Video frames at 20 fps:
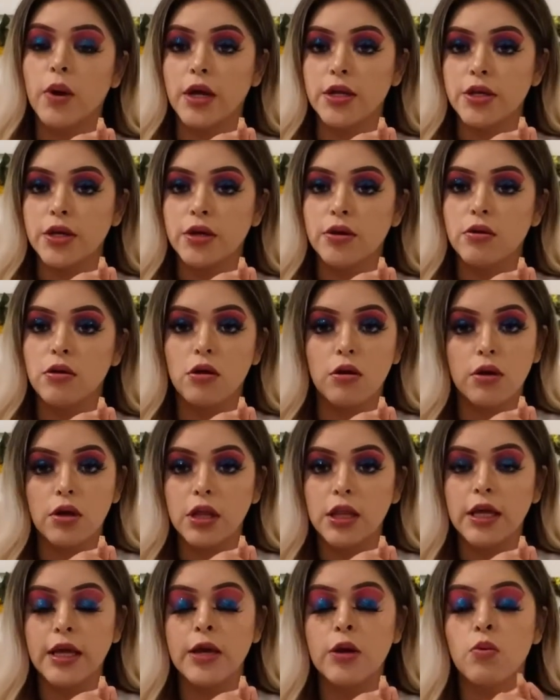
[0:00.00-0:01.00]
you
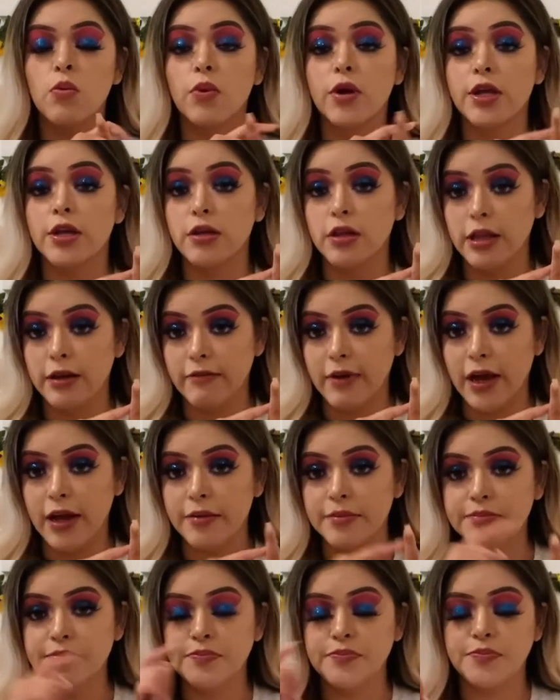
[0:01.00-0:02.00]
locally where you live at,
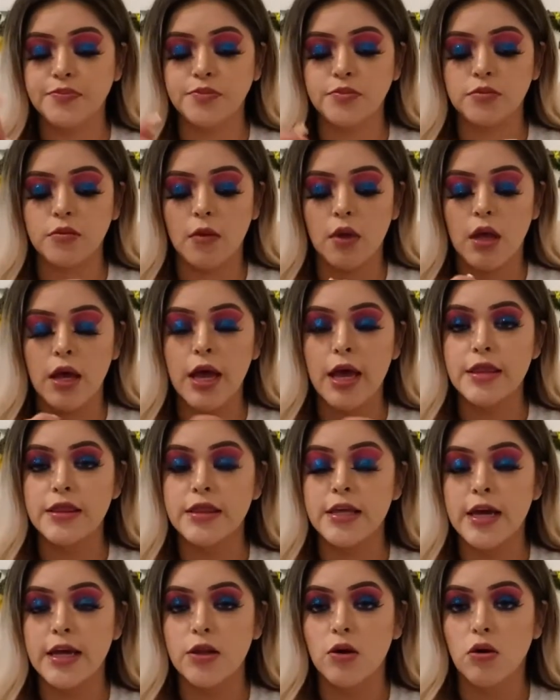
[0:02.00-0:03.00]
and
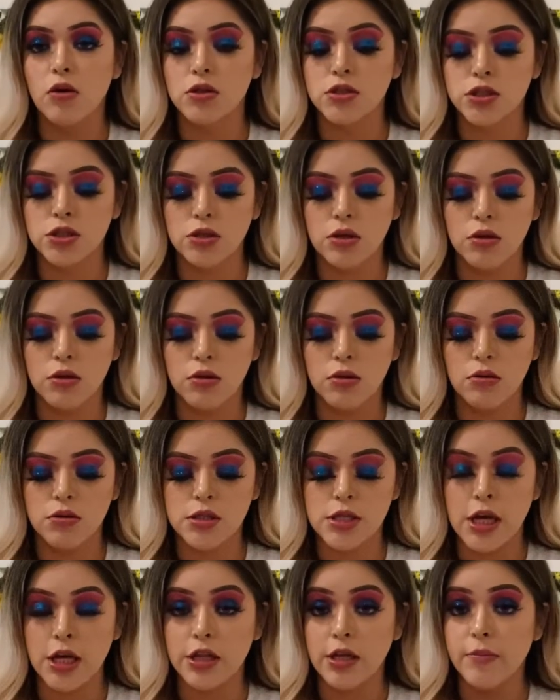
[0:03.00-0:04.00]
then also
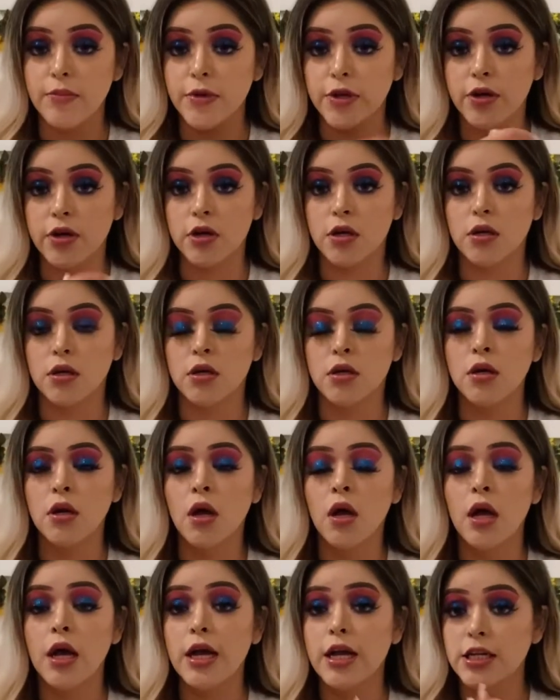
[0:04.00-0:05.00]
tell them you're
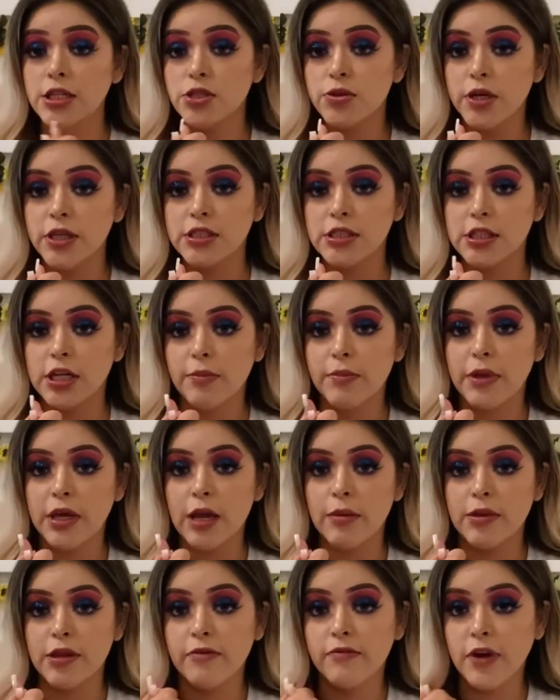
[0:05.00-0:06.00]
interested in
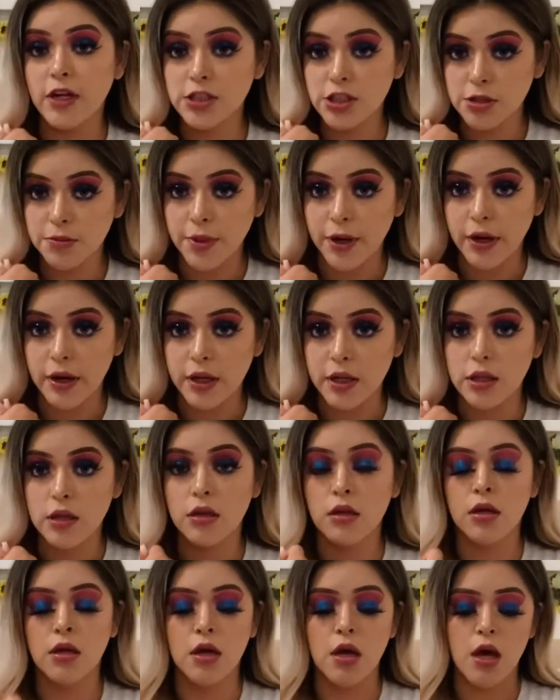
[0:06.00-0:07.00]
becoming the foster parent.
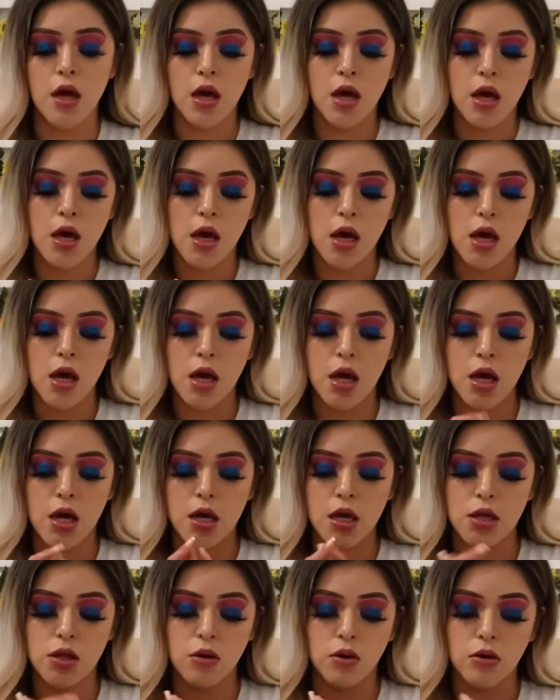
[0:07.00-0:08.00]

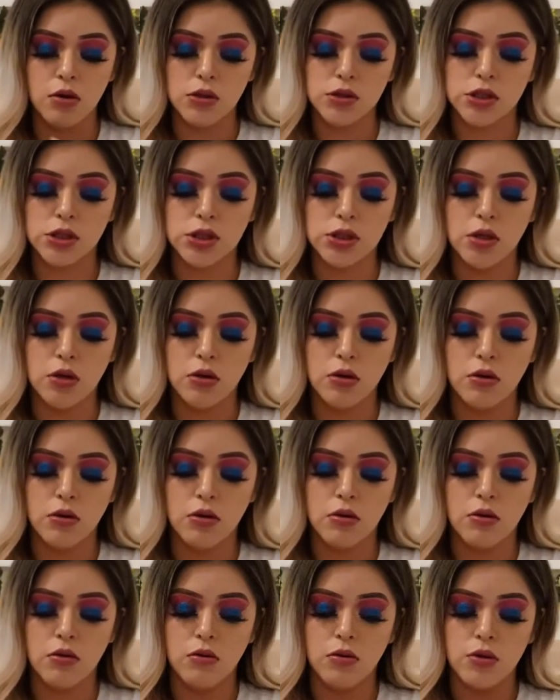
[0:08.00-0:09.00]
And
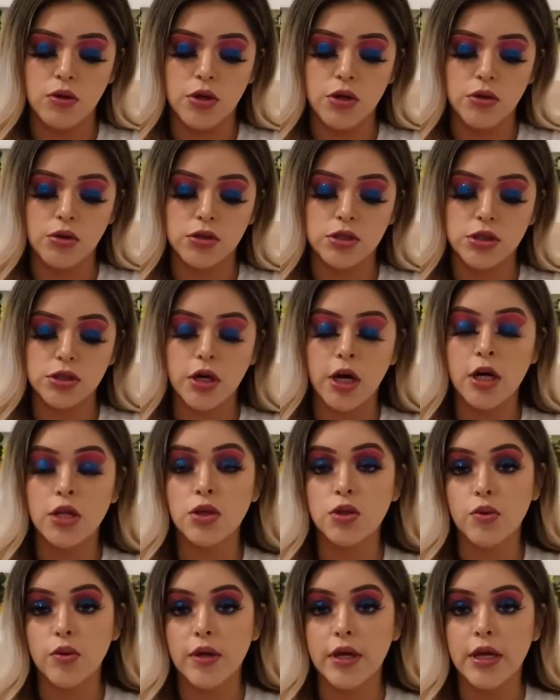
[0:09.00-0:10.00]
also you'll start
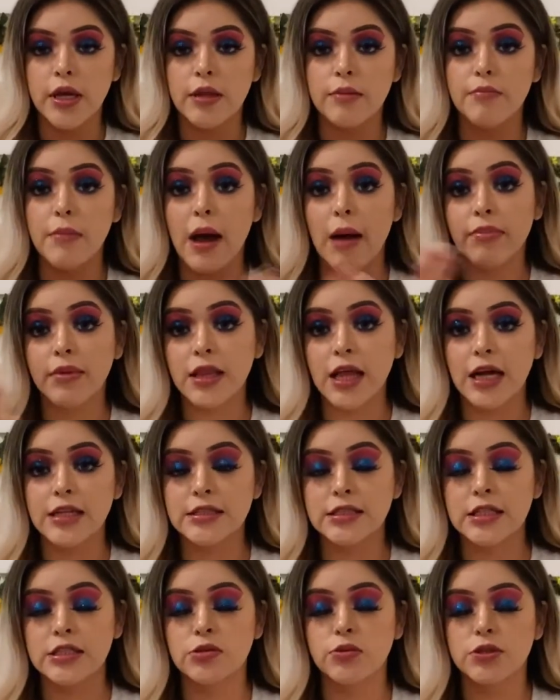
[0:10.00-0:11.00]
doing MAP
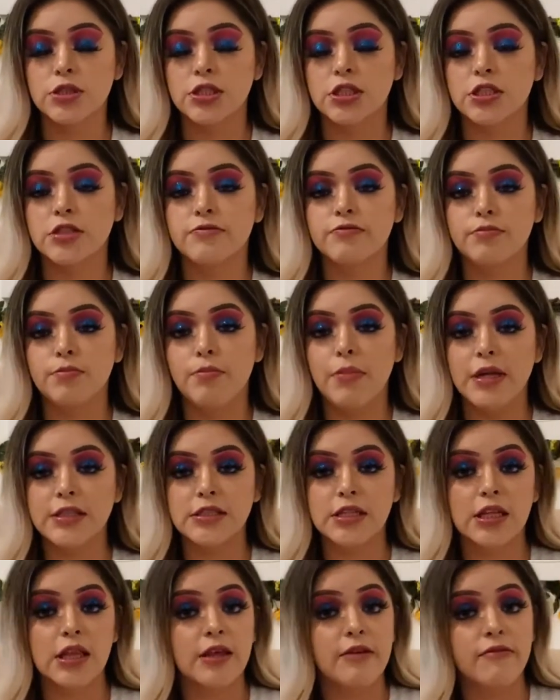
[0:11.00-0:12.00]
classes, which is
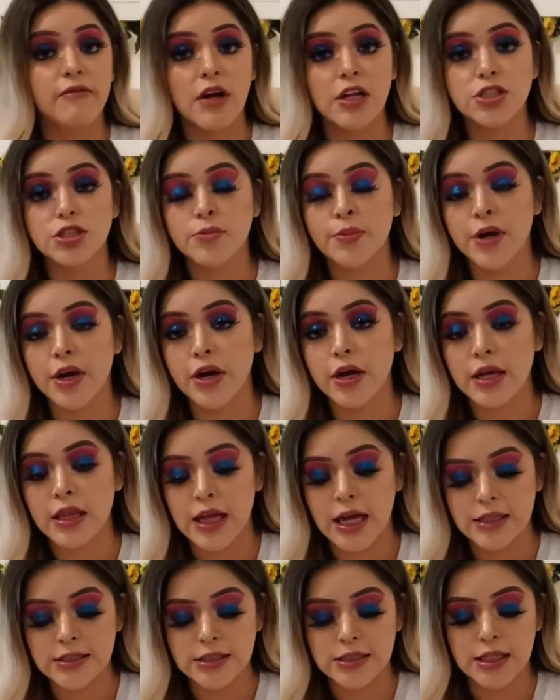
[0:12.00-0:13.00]
basically foster parent
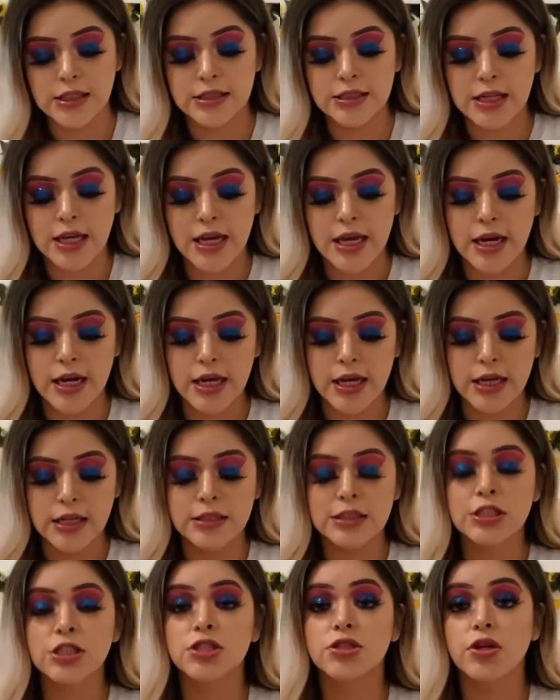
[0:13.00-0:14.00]
classes. It
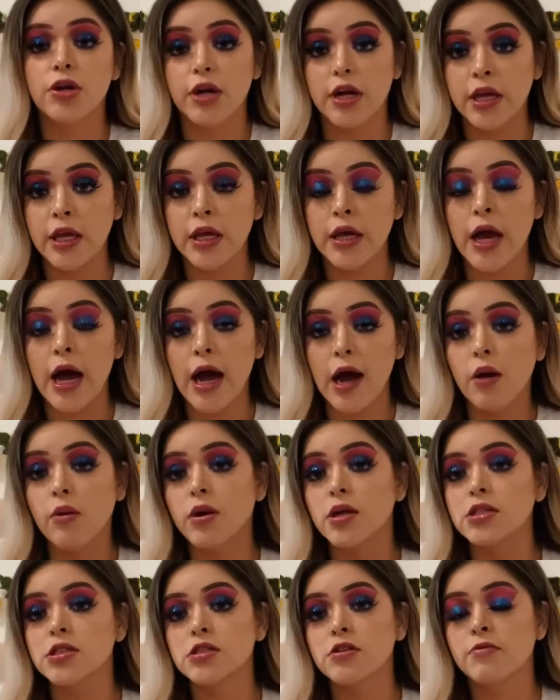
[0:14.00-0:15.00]
is 30
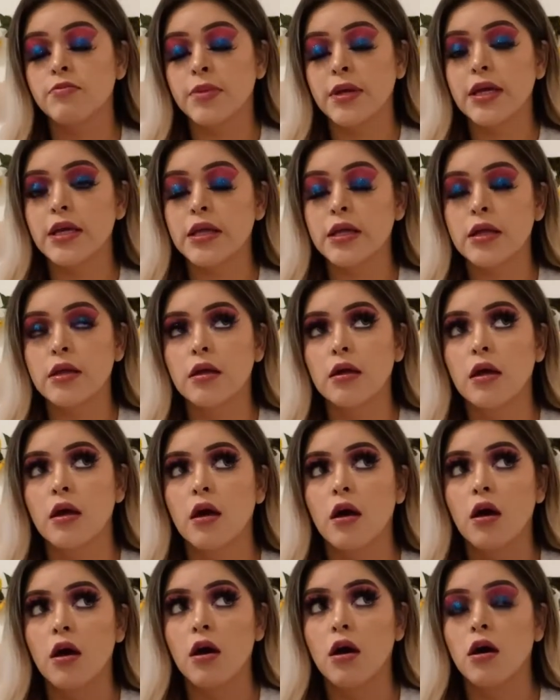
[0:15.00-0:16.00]
hours
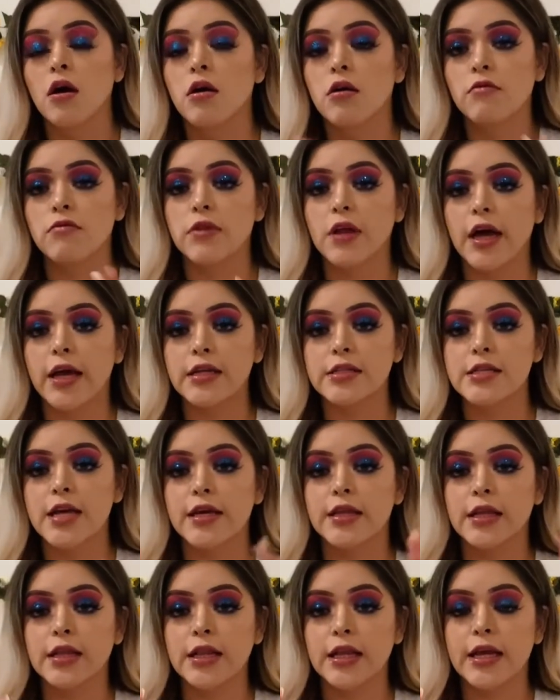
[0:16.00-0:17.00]
of like
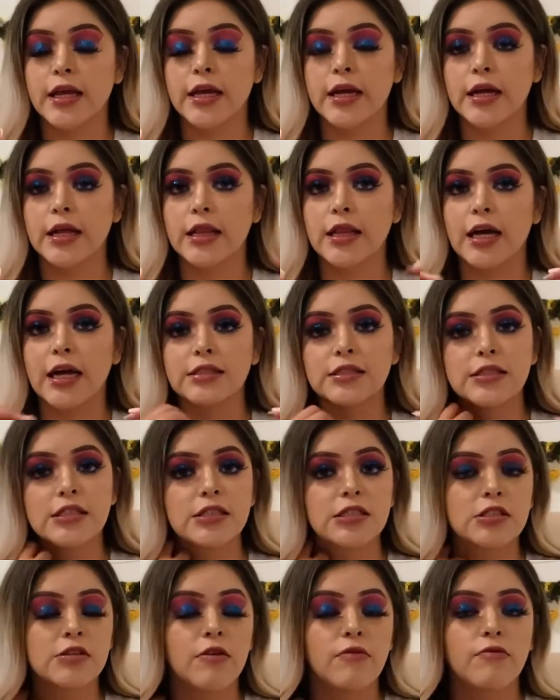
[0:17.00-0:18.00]
technically
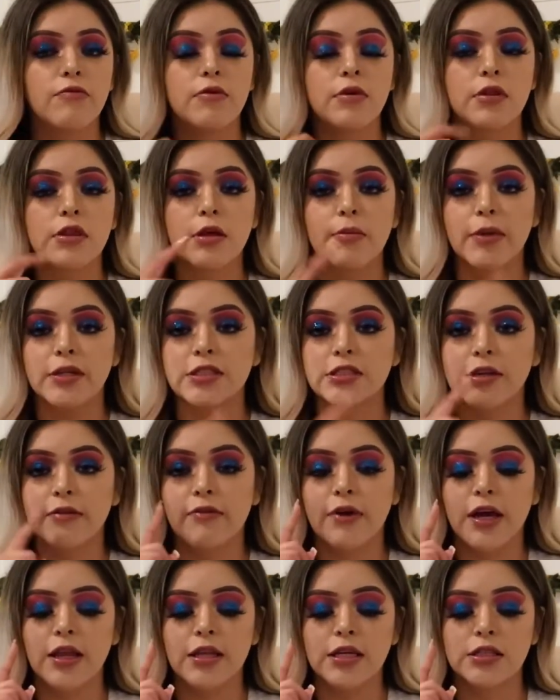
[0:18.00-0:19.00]
classes of domestic
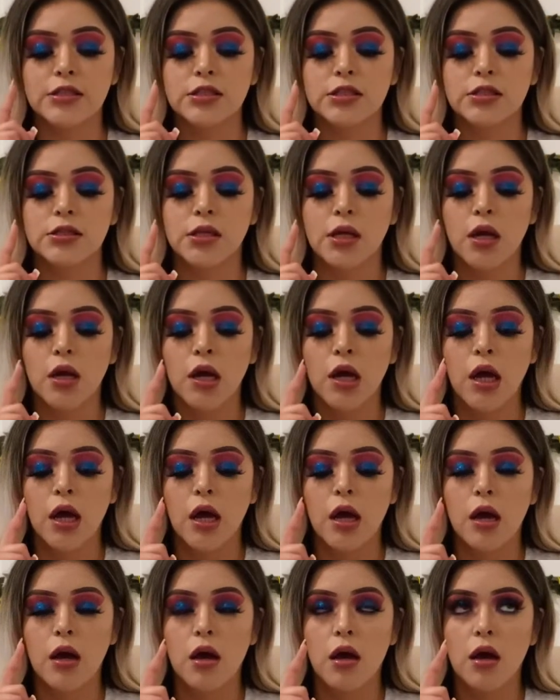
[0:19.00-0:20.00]
violence,
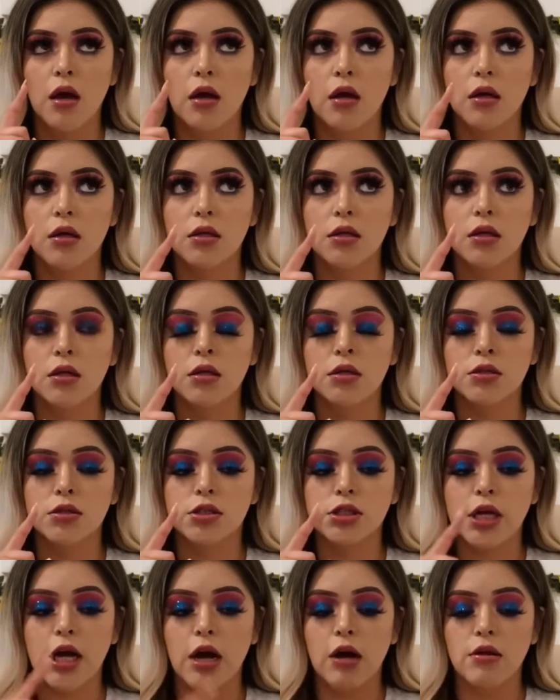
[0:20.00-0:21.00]

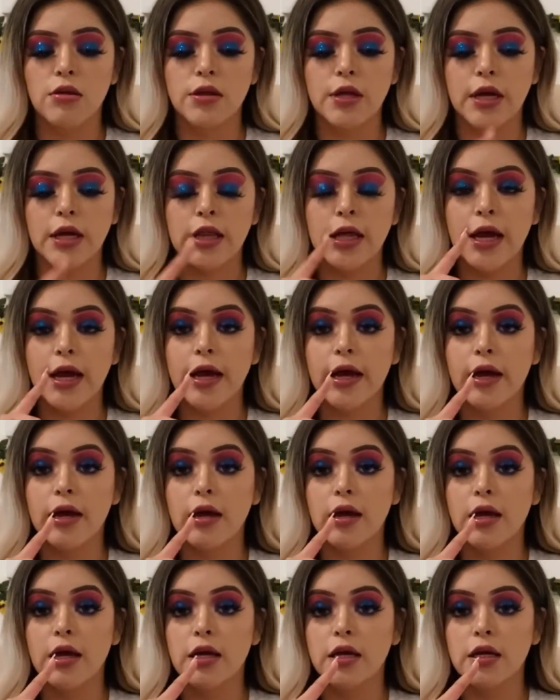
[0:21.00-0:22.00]
child neglect,
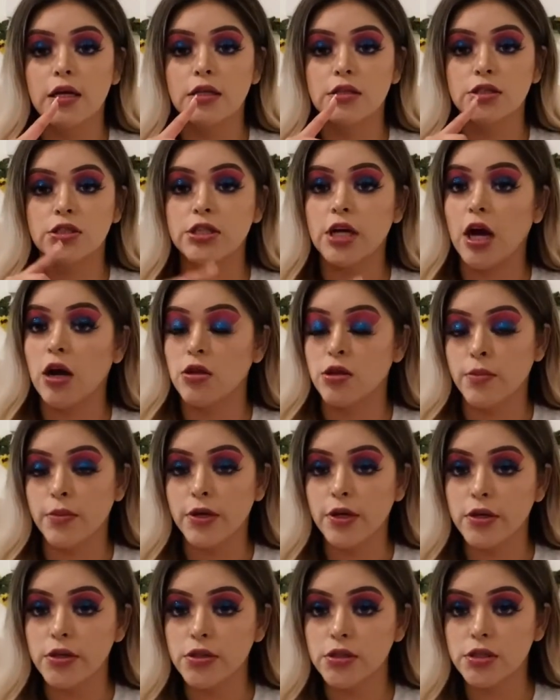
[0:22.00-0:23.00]
and child
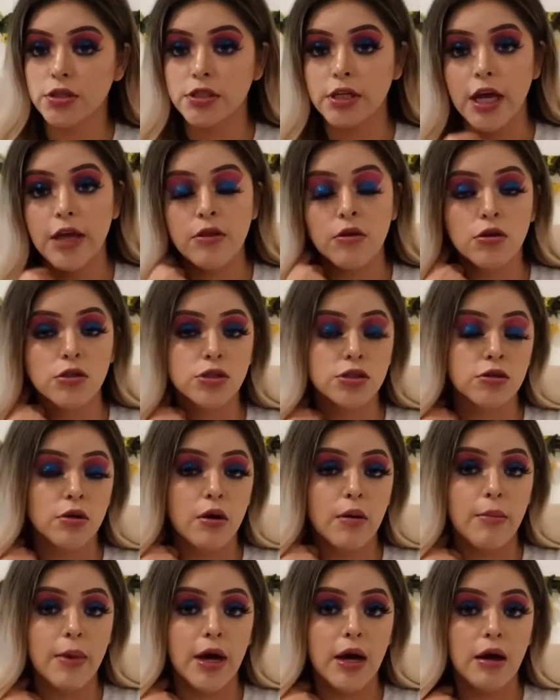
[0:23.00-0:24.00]
abuse, and also
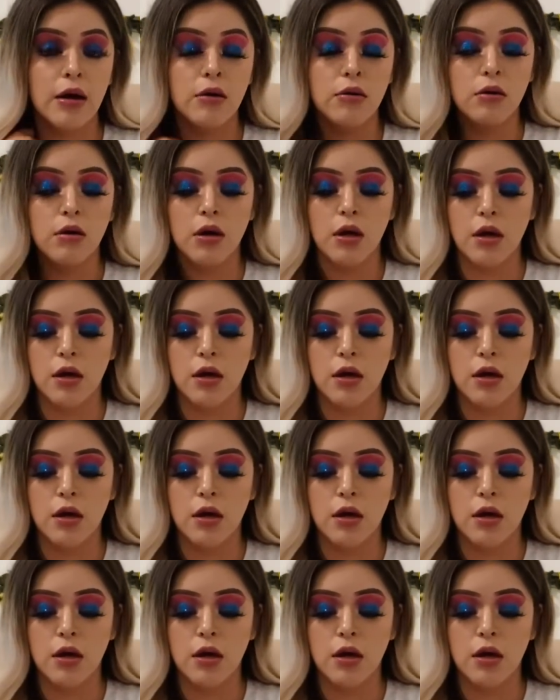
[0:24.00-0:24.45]
about